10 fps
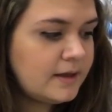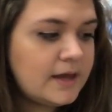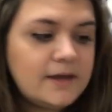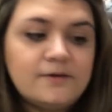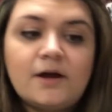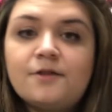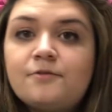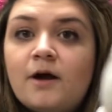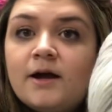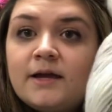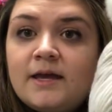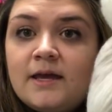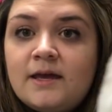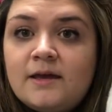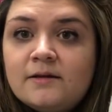and
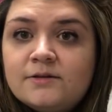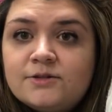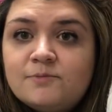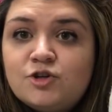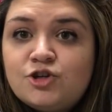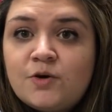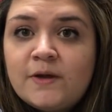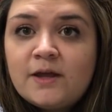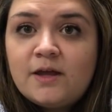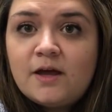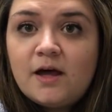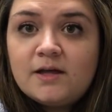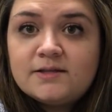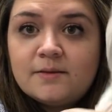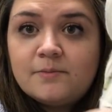Dothraki. So I'm just showing
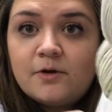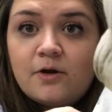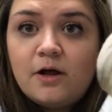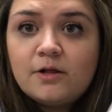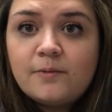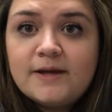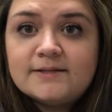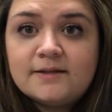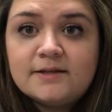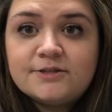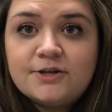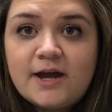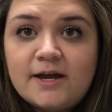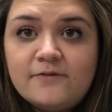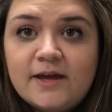some colorways on this so you
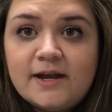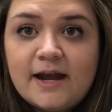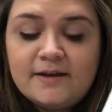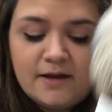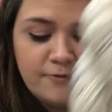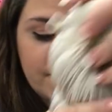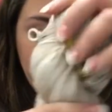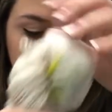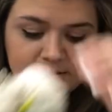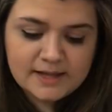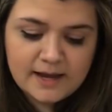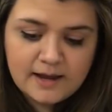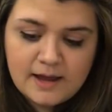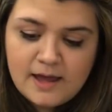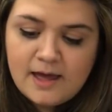kind of get an idea of what it looks
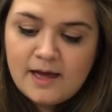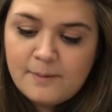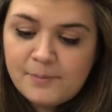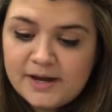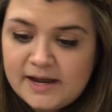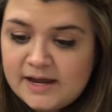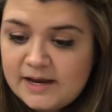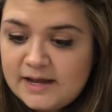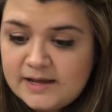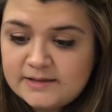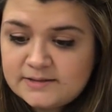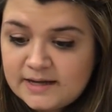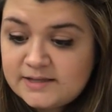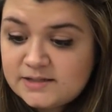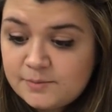like. But it's
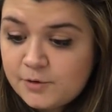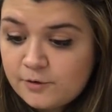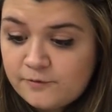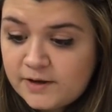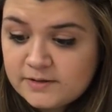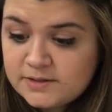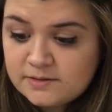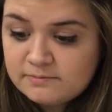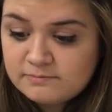the perfect